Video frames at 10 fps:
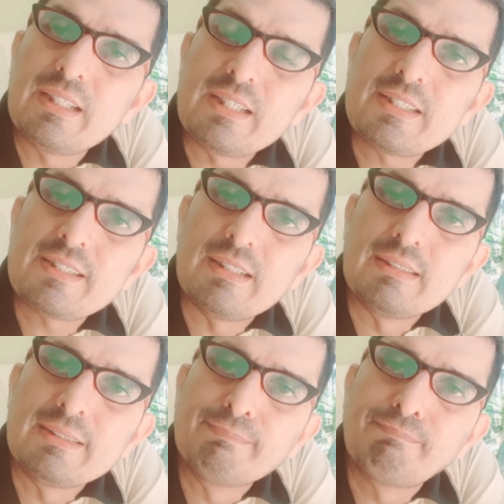is
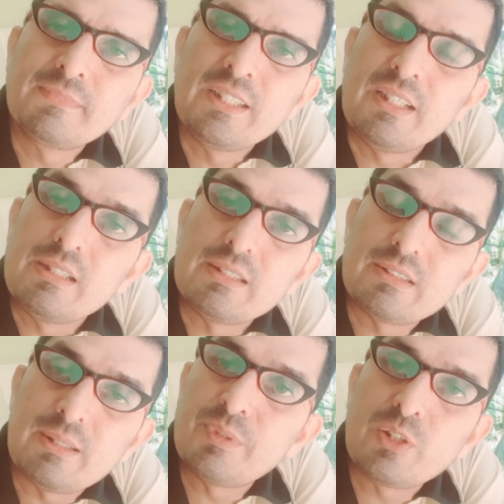
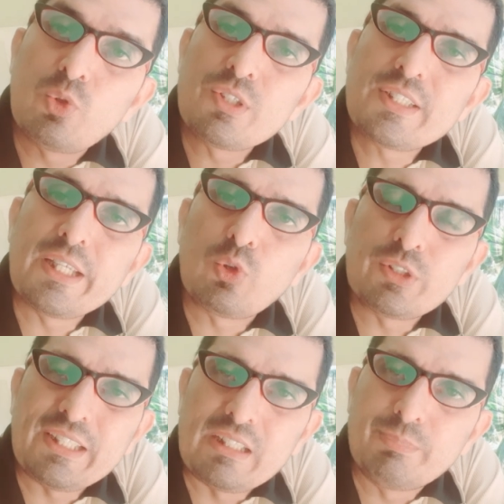something called
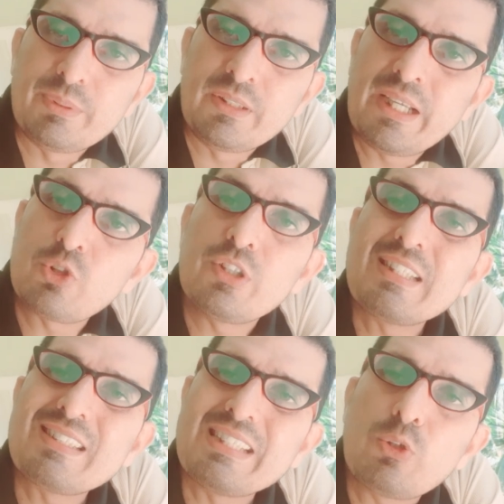psychotherapy. Actually,
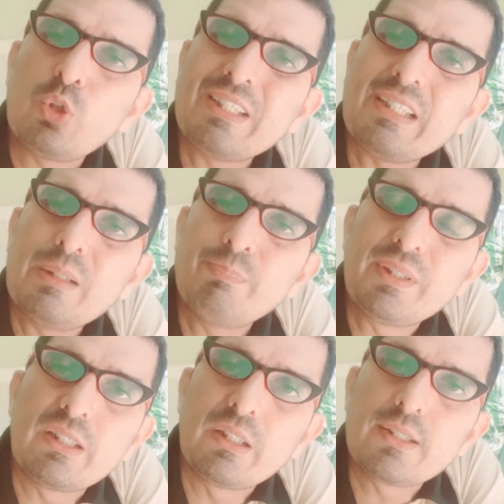this
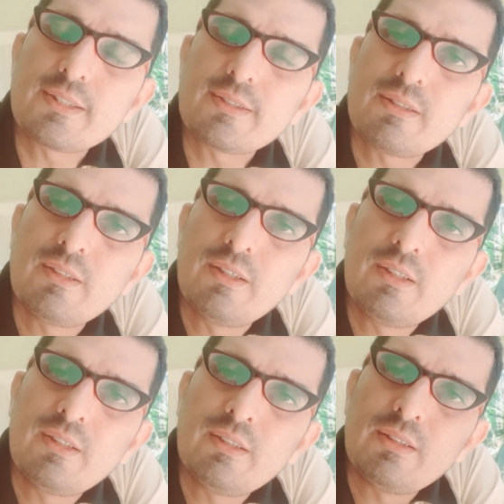psychotherapy is
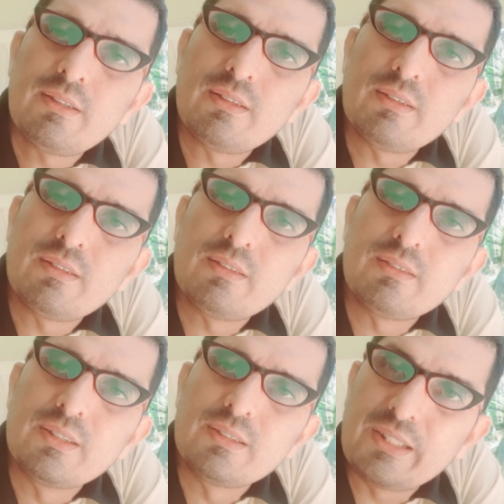
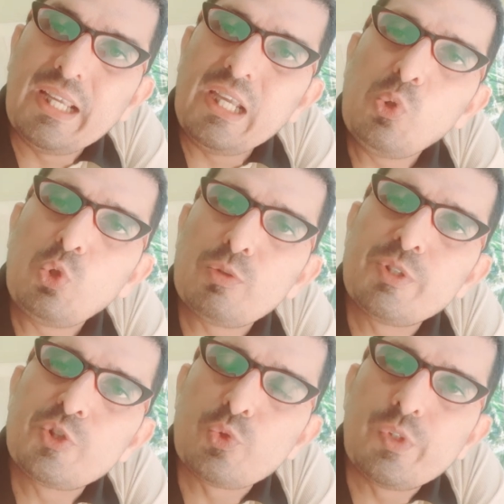the dialogue
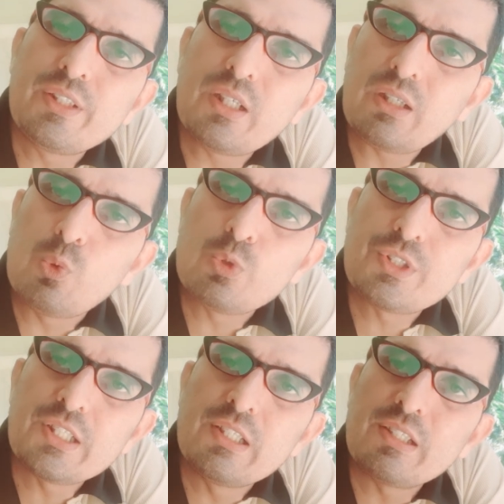between the
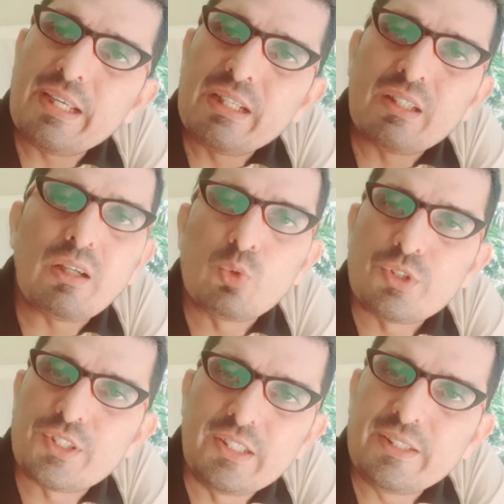counselor and the
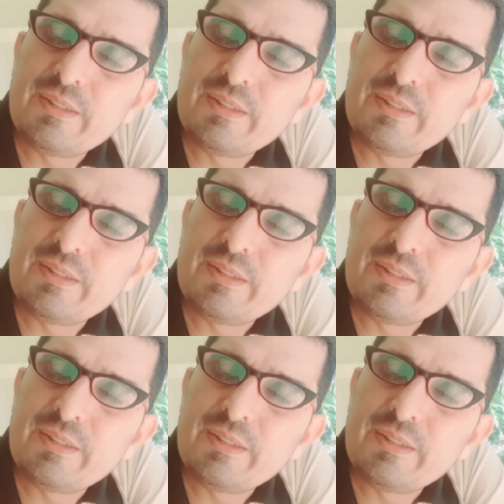counselee.